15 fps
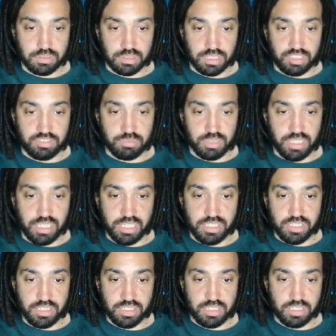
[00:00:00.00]
Gives me
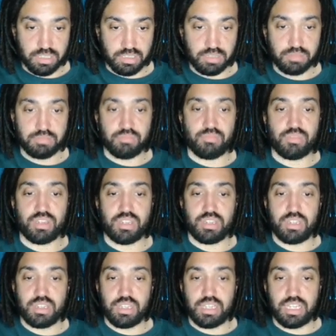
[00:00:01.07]
this,
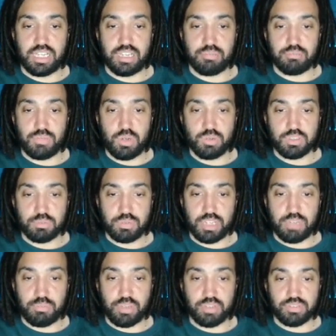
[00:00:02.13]
and multiply
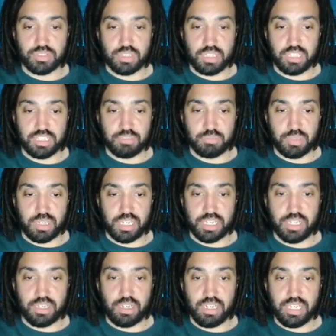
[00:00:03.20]
both sides by
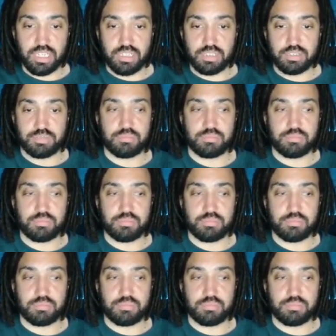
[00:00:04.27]
9,